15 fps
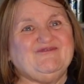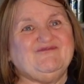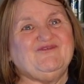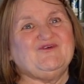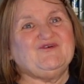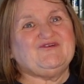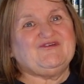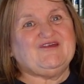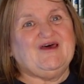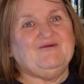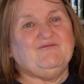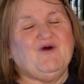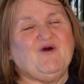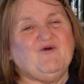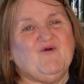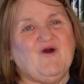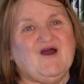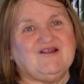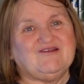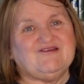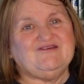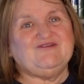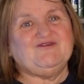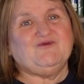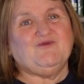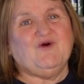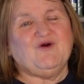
the first time I walked into